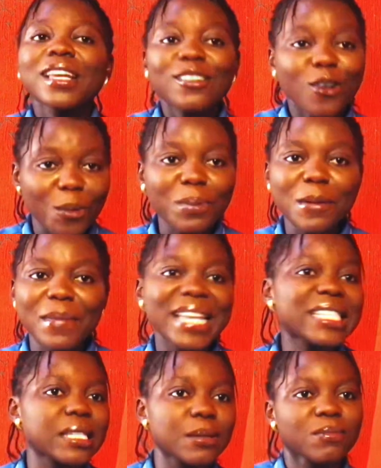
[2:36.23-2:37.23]

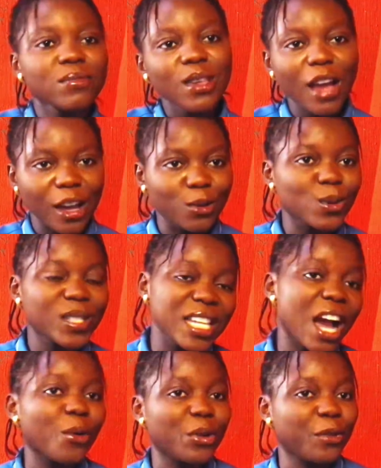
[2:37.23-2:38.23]
Compliment him and you see
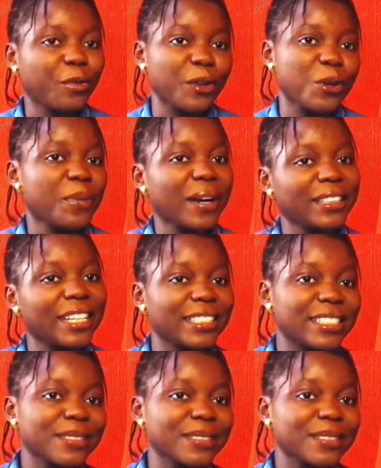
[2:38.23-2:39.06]
how you feel about that.